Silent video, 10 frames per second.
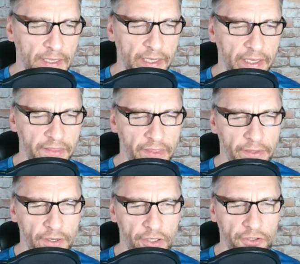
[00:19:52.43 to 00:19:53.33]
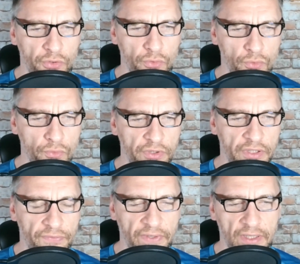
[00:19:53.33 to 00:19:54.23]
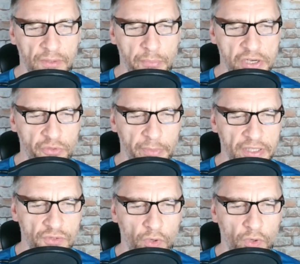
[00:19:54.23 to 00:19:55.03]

And then there are two different measurements.